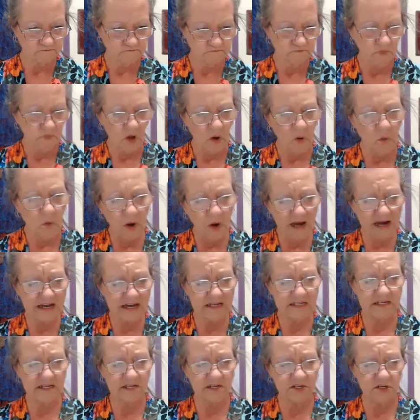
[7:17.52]
What
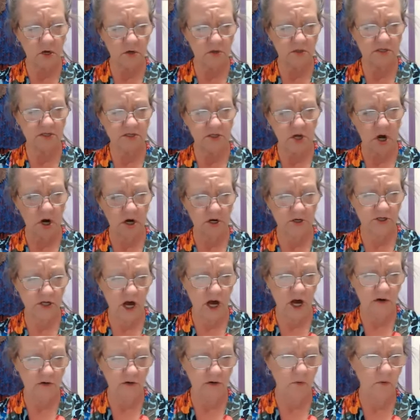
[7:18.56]
is a soul star chakra?